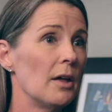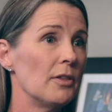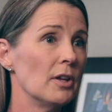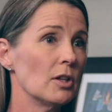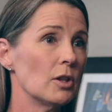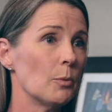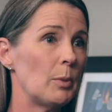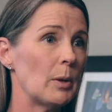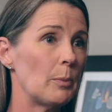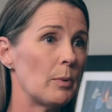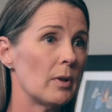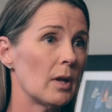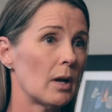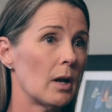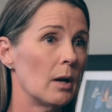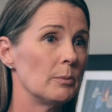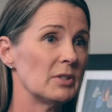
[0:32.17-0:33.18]
think the people
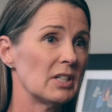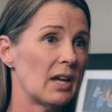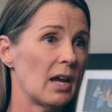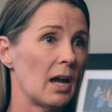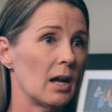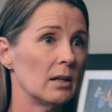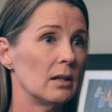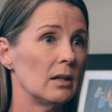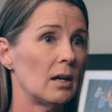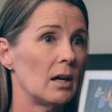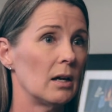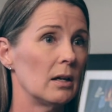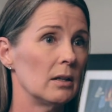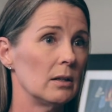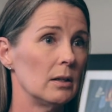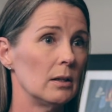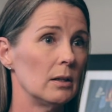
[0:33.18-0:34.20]
that come to
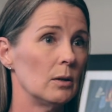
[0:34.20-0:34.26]
Canada,